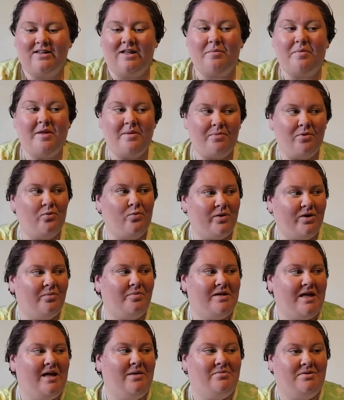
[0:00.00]
Like people will
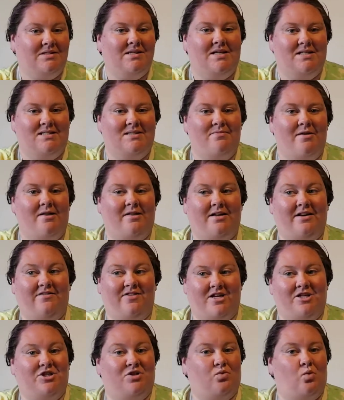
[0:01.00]
be able to smell it
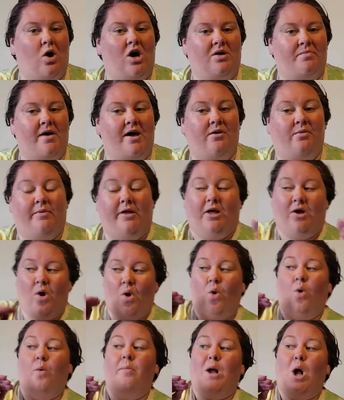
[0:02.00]
if they just walk by and be like,
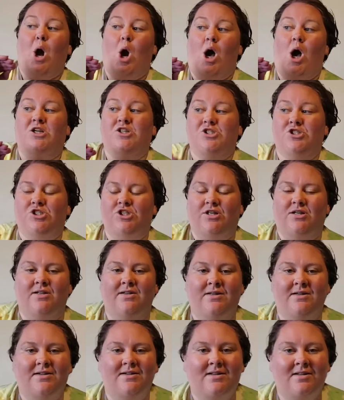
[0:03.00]
oh my gosh.
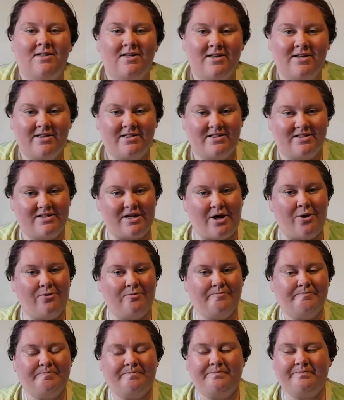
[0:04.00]
So
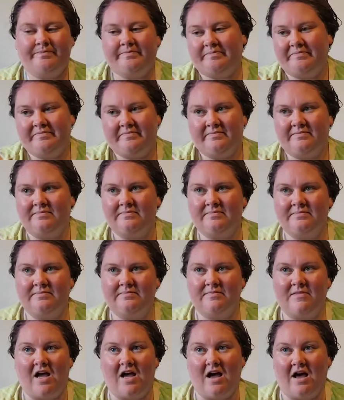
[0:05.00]

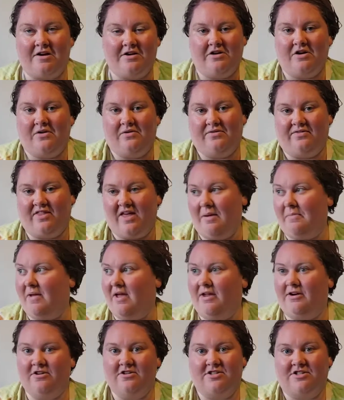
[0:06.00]
I don't know if that
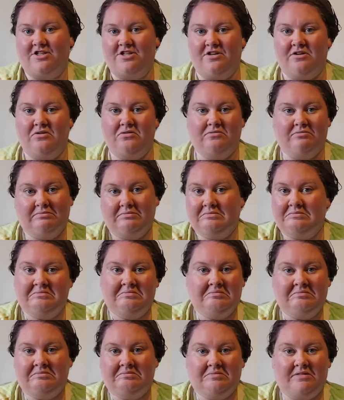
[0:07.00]
matters to you.
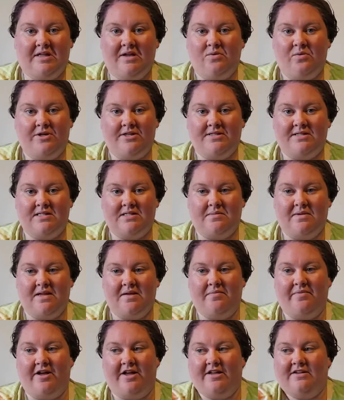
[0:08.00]
It wouldn't to
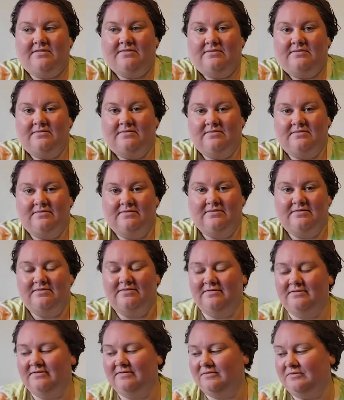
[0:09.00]
me, but
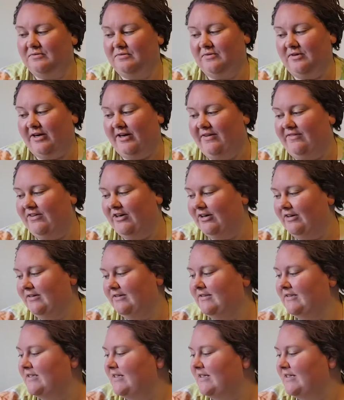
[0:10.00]
whatever.